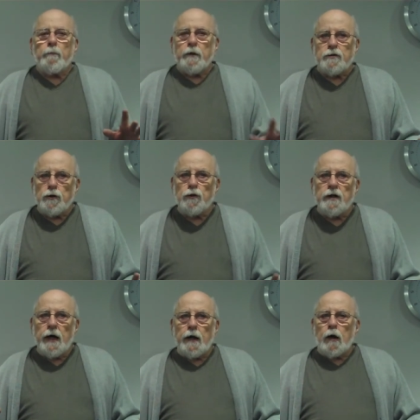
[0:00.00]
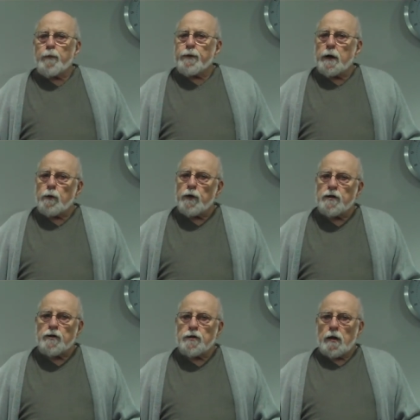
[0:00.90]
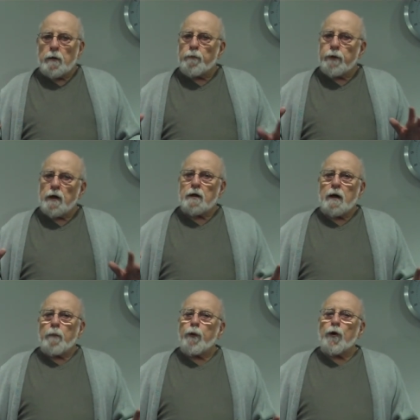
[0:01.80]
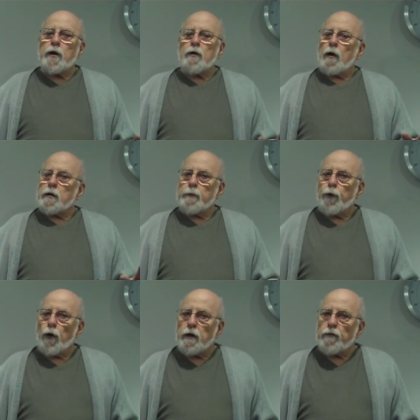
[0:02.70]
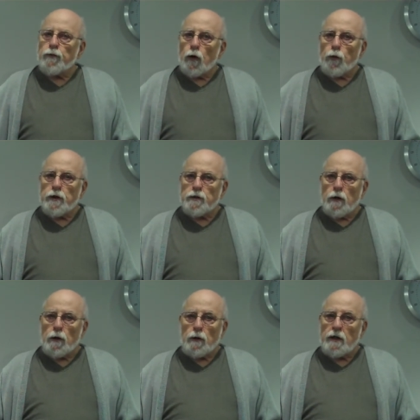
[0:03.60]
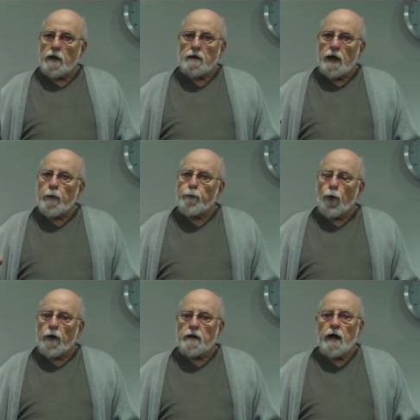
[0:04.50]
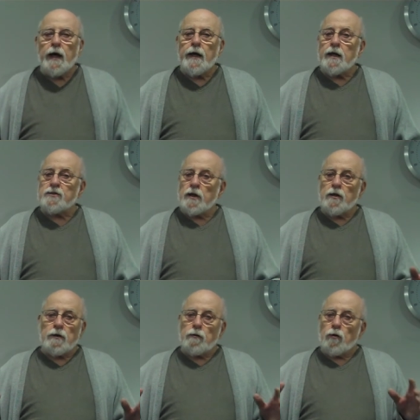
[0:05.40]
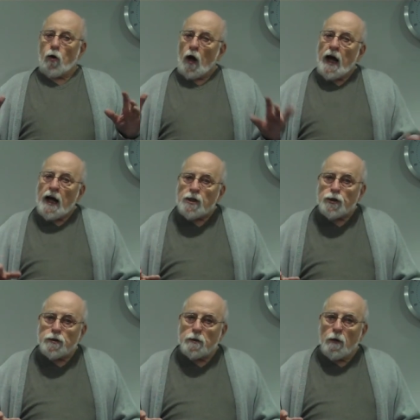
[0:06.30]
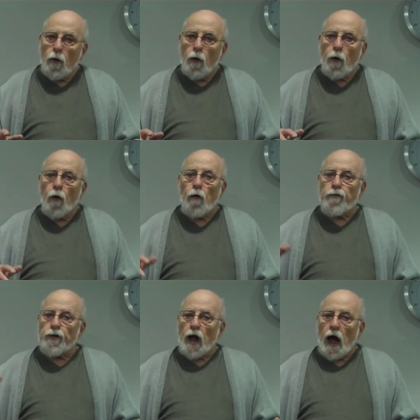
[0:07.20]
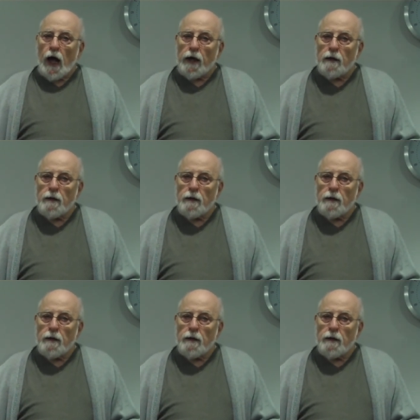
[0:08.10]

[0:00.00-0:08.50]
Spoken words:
But soon that airplane reaches a point called the point of no return. And at that point, it's either crash or fly.